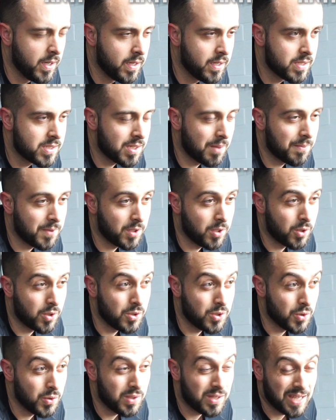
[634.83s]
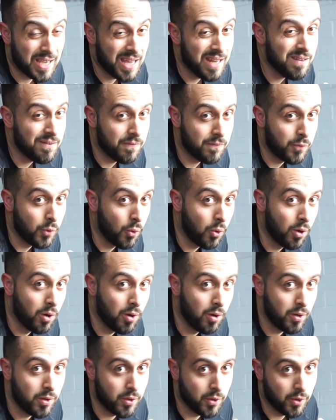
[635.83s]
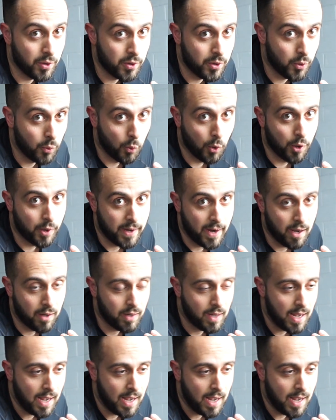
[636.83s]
something you could do at the end of your workout.